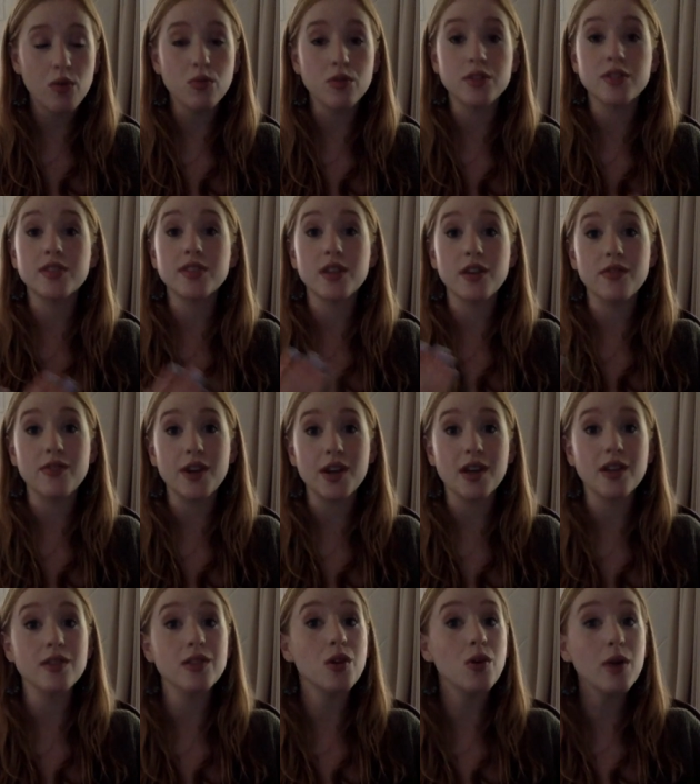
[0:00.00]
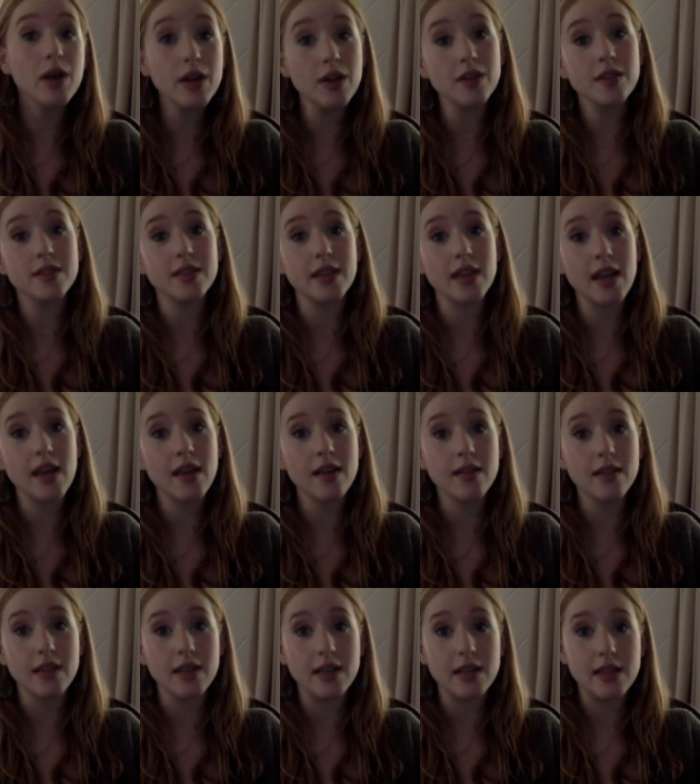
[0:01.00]
were still very loyal to
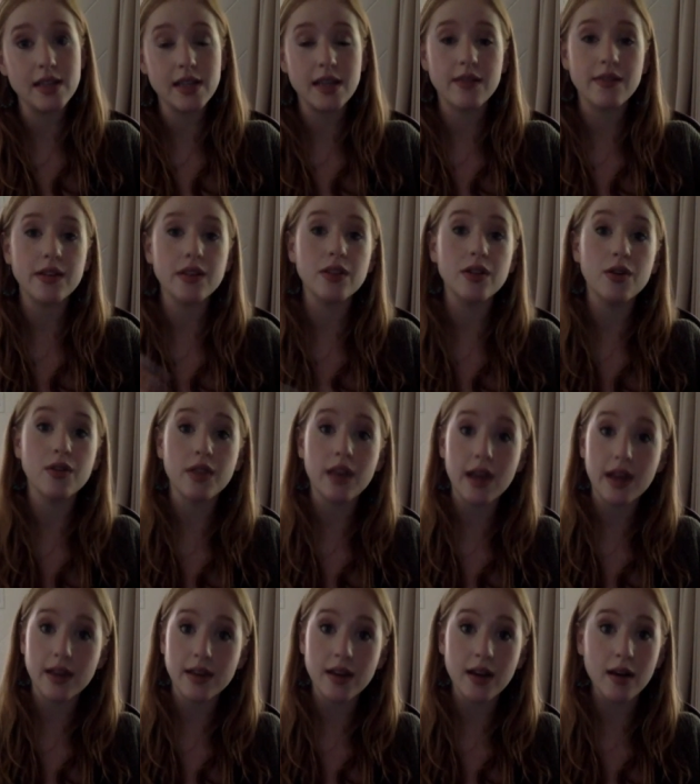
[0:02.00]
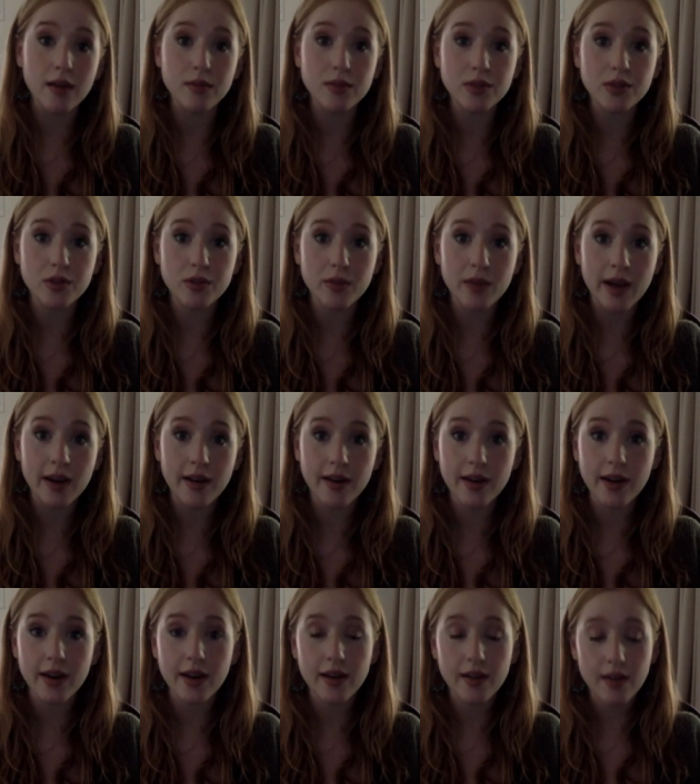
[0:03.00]
England even though they had come to
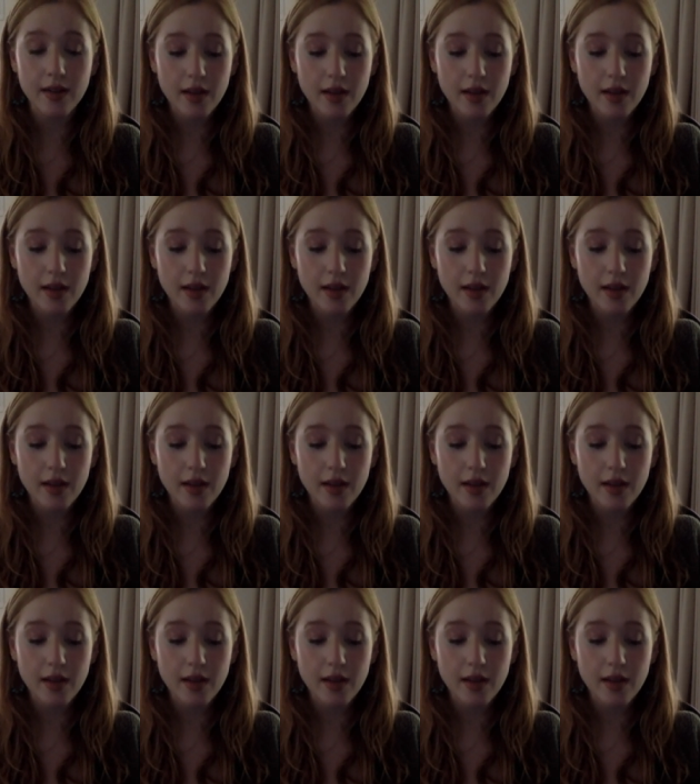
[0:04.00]
America.